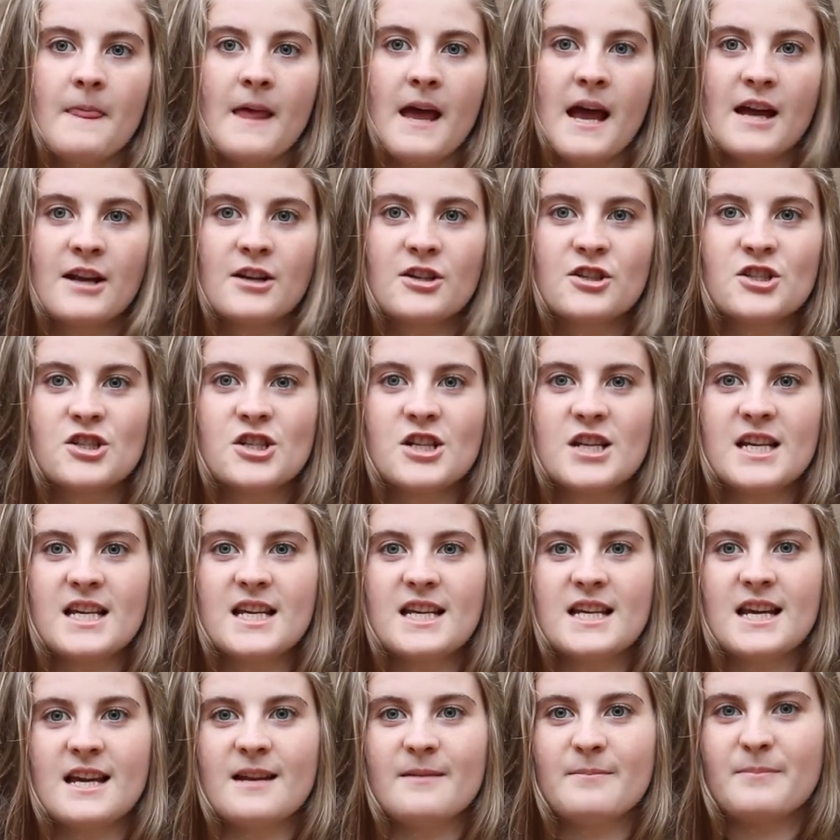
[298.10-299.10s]

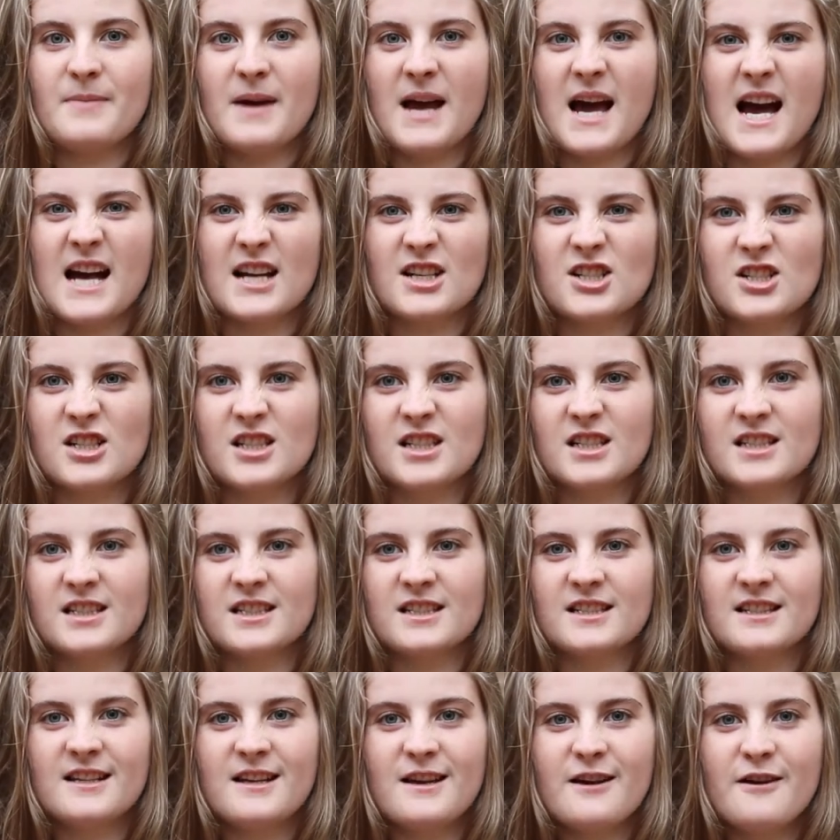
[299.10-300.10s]
energy and
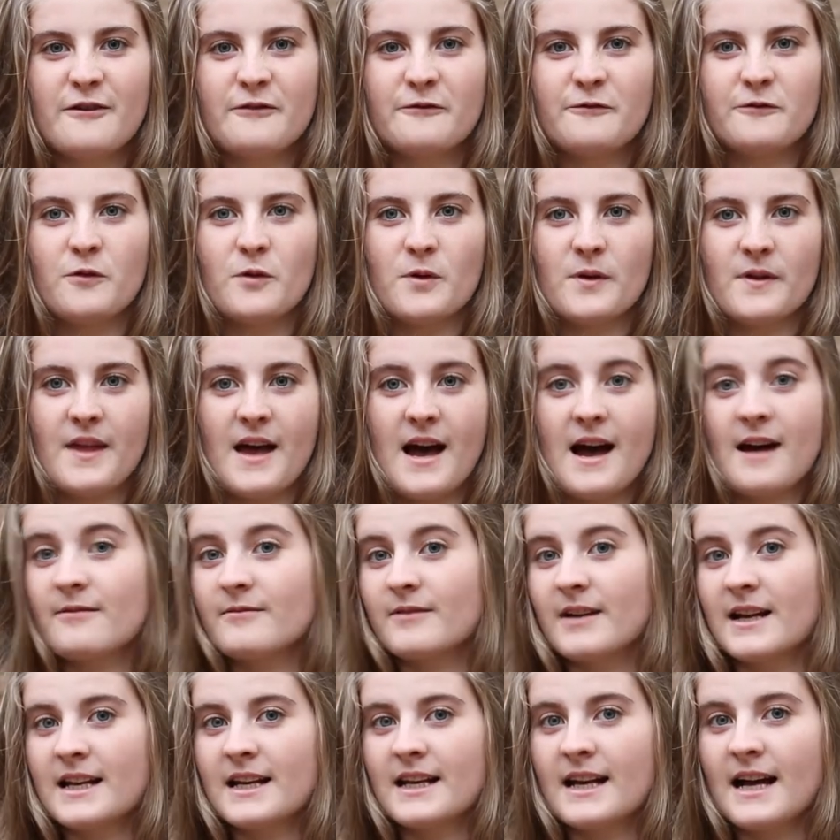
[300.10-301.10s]
passion for that
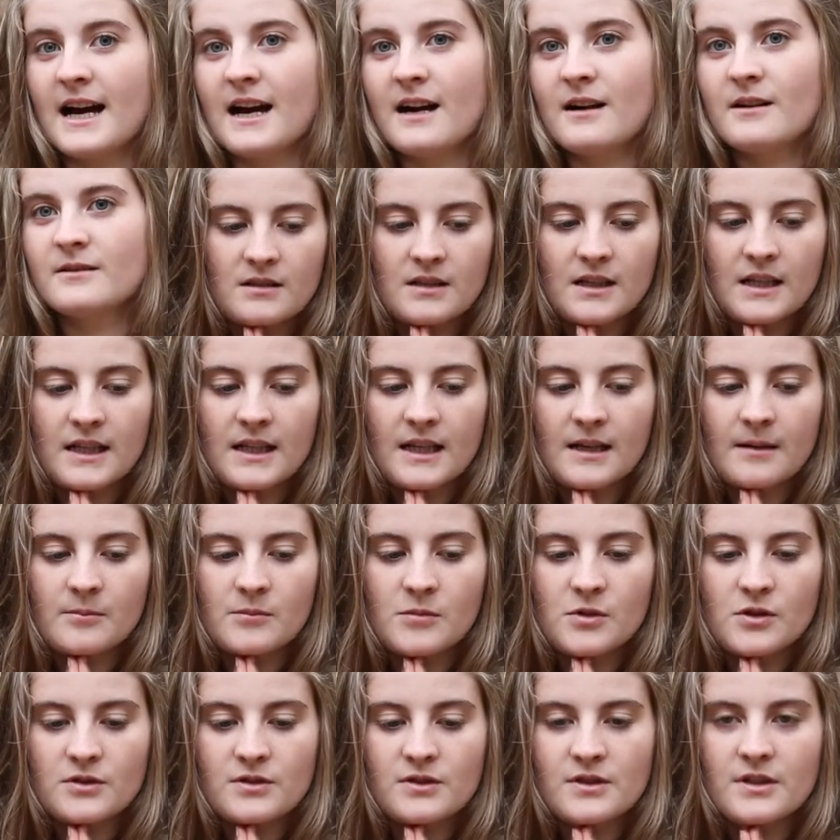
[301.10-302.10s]
right now, and that
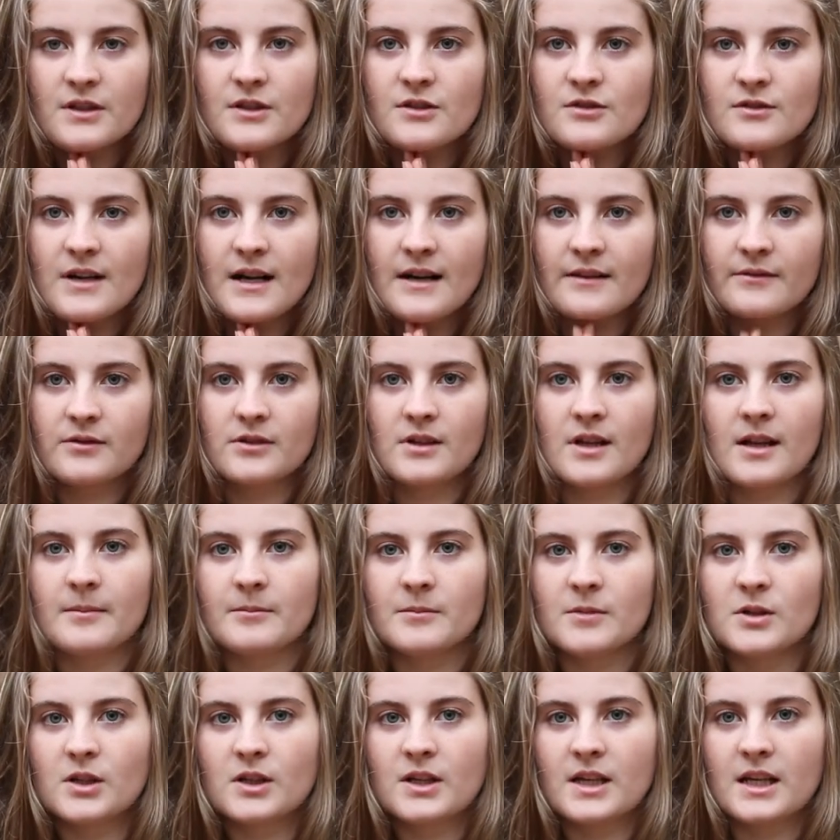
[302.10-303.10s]
most of the travel
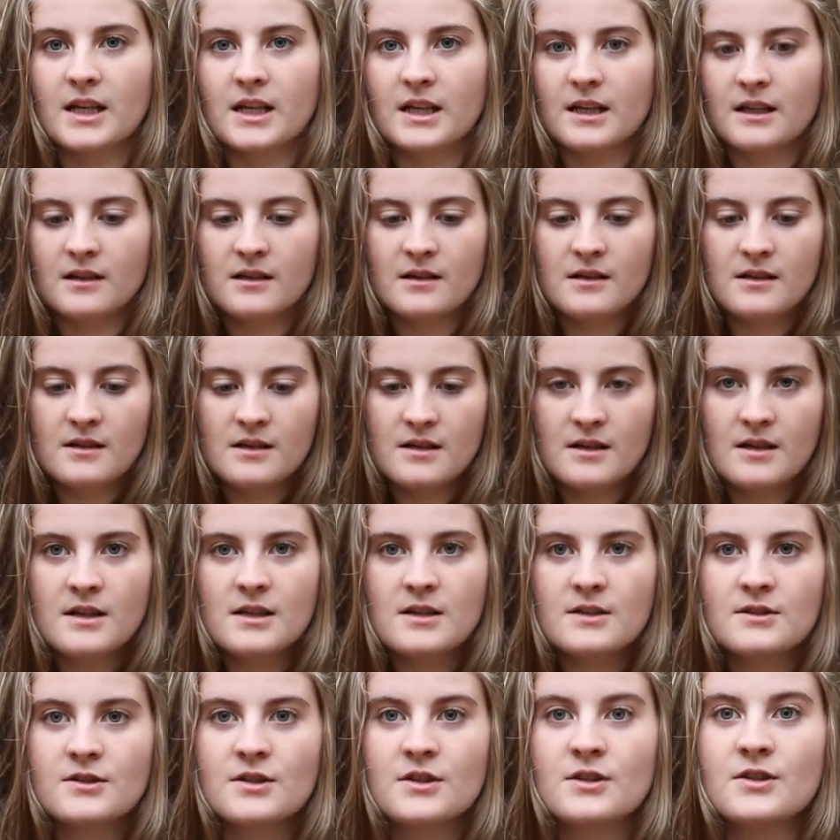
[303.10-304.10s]
I'm looking
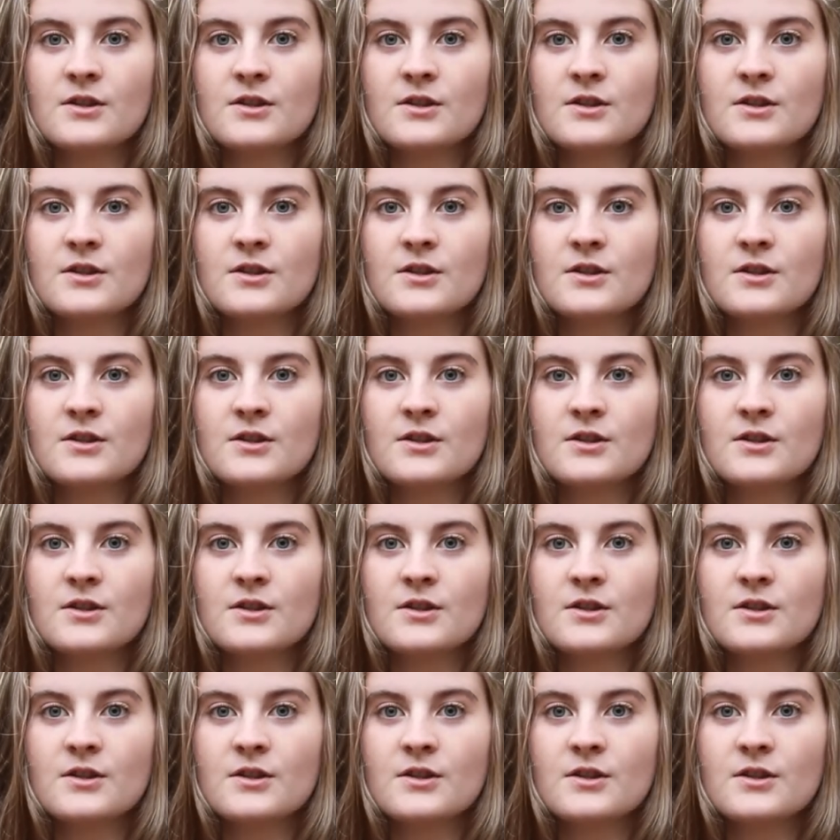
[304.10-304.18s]
to